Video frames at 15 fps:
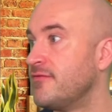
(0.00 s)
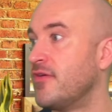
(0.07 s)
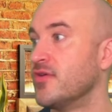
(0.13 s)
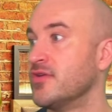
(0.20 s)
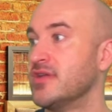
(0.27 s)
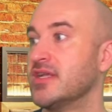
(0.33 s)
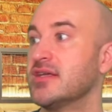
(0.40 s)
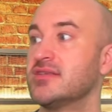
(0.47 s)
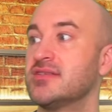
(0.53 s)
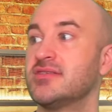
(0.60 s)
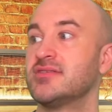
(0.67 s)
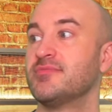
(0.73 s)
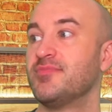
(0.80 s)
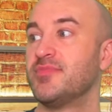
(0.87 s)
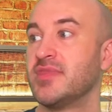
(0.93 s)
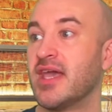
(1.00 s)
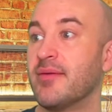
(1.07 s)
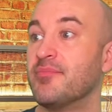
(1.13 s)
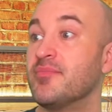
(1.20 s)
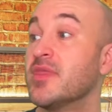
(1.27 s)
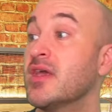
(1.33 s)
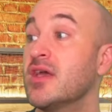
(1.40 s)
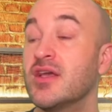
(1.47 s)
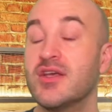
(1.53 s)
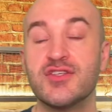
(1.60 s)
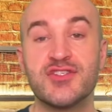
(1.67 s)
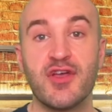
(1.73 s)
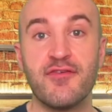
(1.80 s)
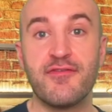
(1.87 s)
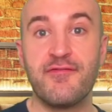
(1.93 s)
Fondness. Yeah.
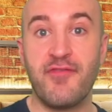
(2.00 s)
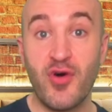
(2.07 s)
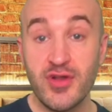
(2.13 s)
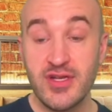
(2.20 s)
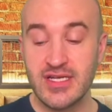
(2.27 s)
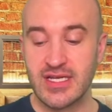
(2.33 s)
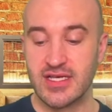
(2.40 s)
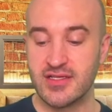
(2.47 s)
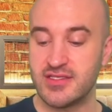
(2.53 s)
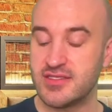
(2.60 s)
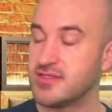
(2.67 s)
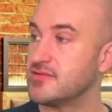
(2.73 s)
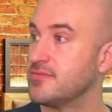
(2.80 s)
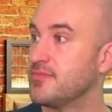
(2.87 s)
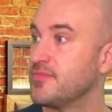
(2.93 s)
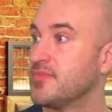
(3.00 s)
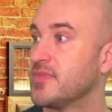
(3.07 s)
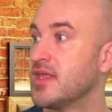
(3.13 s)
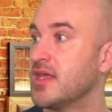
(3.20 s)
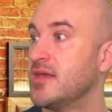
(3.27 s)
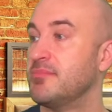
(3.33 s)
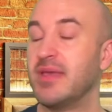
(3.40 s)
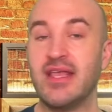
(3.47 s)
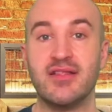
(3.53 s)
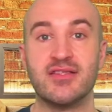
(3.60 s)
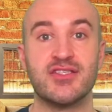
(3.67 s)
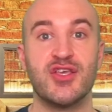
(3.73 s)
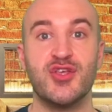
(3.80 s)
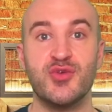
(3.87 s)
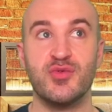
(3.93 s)
So fondness
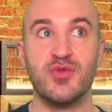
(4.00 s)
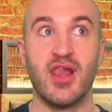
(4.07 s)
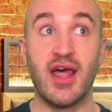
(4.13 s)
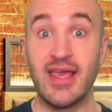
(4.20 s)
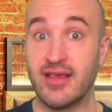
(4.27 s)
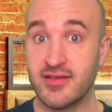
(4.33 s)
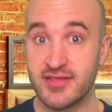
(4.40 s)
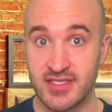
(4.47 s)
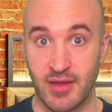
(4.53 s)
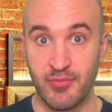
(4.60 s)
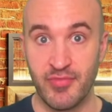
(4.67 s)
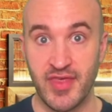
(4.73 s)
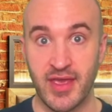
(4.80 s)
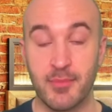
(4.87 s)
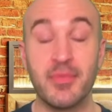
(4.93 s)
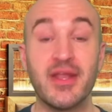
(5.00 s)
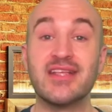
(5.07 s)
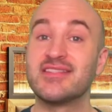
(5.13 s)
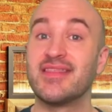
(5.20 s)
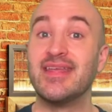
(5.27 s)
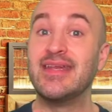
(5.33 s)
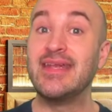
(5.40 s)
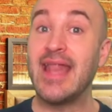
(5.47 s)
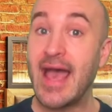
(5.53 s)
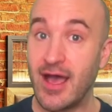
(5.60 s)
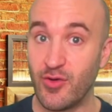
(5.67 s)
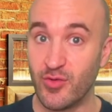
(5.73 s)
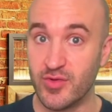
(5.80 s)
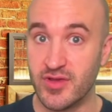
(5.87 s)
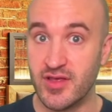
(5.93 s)
means you like something, but it's the
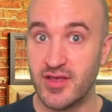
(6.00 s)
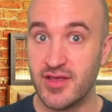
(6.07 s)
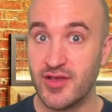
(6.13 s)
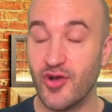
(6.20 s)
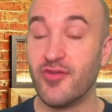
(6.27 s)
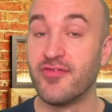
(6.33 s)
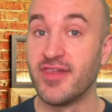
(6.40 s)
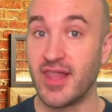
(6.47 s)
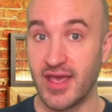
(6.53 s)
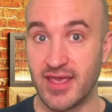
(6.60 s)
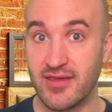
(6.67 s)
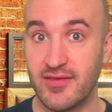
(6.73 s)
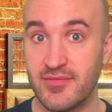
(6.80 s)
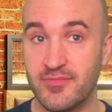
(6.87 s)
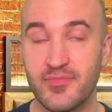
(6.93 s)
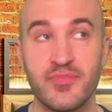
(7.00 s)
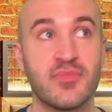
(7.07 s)
noun of like.